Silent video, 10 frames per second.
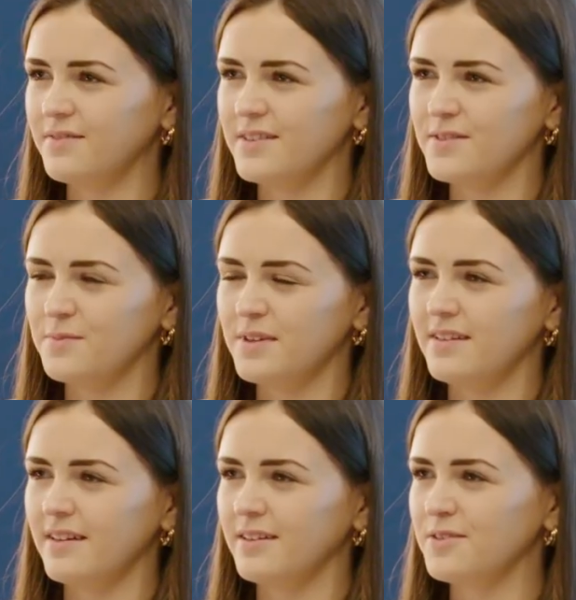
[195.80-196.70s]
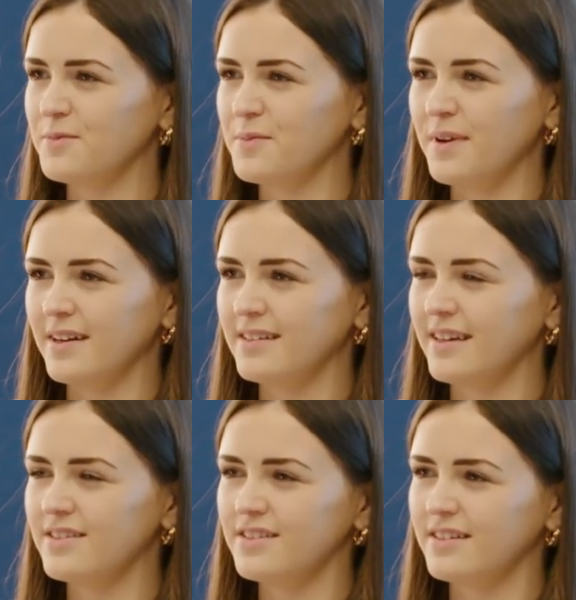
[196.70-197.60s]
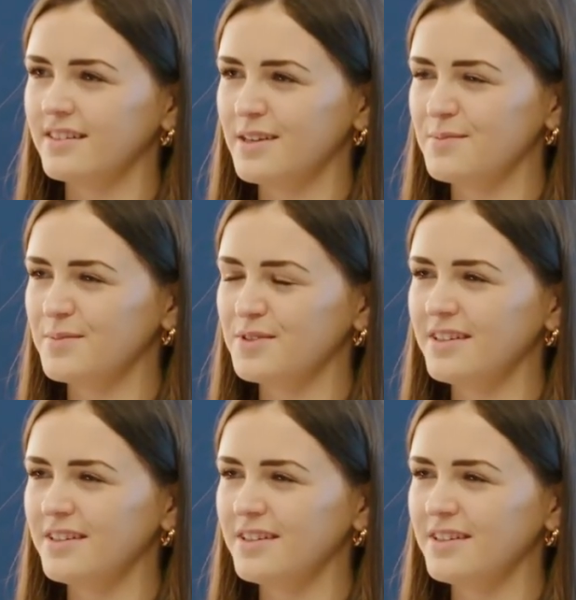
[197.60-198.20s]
advice for me coming back next year into KPMG?